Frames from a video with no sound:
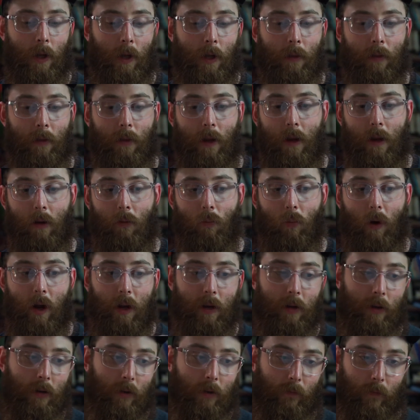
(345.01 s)
They
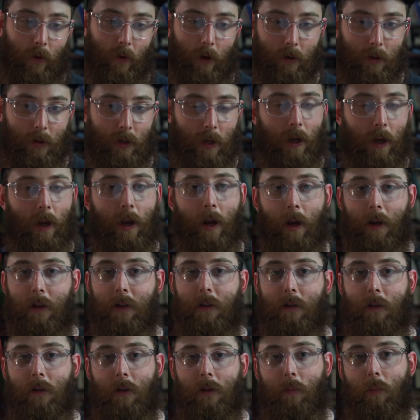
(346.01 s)
went defunct at a
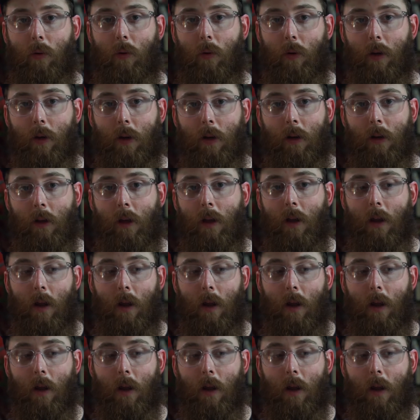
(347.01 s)
certain point,